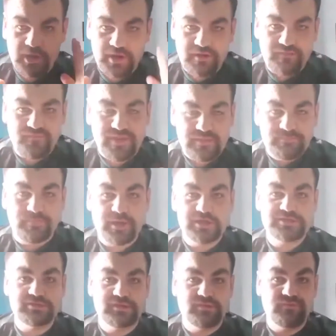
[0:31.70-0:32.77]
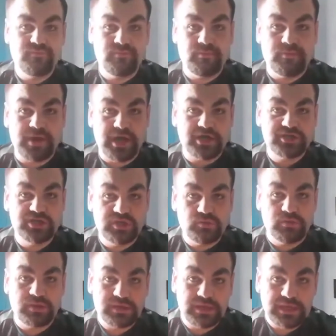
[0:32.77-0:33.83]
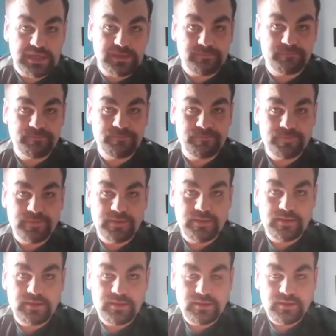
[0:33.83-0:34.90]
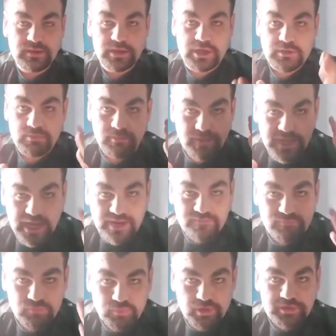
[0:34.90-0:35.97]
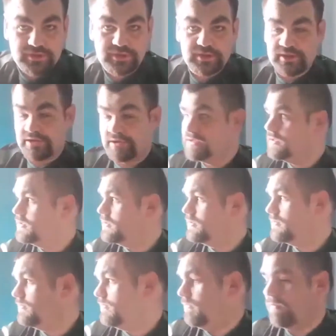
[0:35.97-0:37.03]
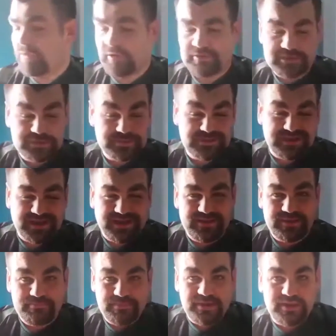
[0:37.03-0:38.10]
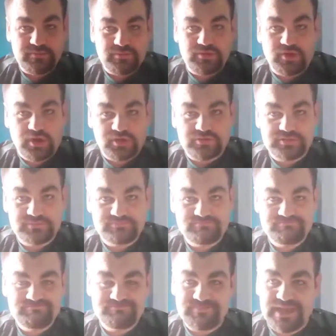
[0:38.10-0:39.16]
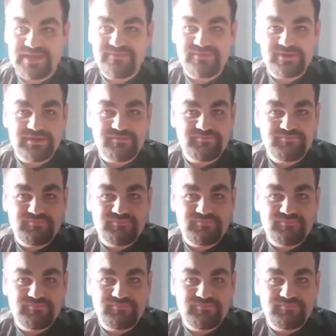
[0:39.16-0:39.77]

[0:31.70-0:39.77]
to think positive. We've actually won a game. We have won. But at the minute we've got, Everton did